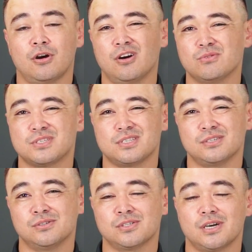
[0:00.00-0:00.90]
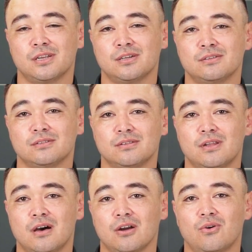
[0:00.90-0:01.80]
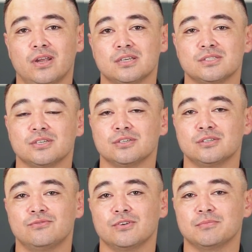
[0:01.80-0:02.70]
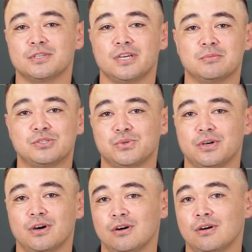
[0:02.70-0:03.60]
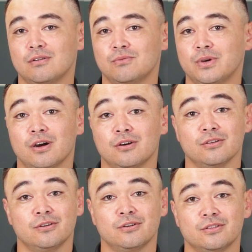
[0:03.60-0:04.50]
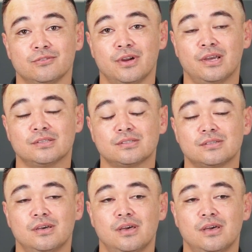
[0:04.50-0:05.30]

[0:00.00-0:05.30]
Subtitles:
car was still kind of not quite as good from the damage we got earlier in the race.